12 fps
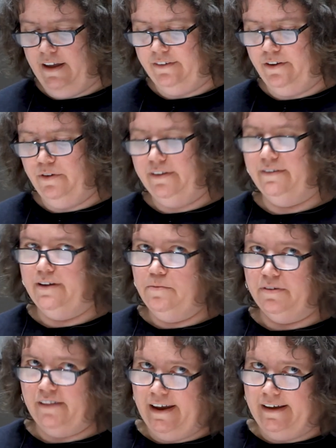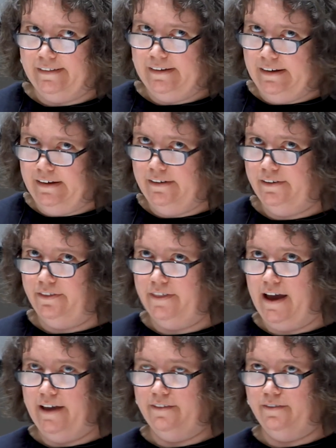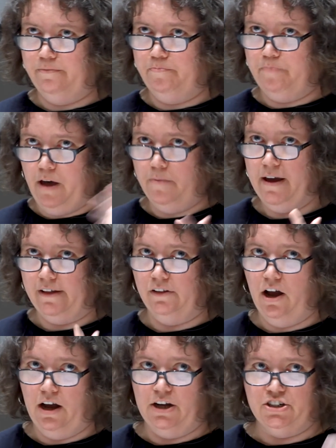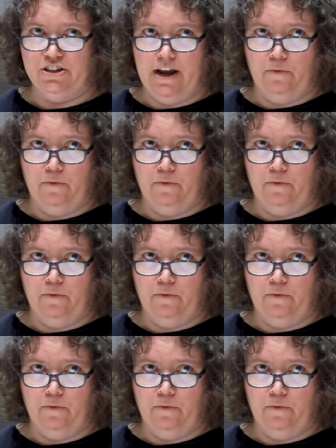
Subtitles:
So it seems likely that Baalbek Lodge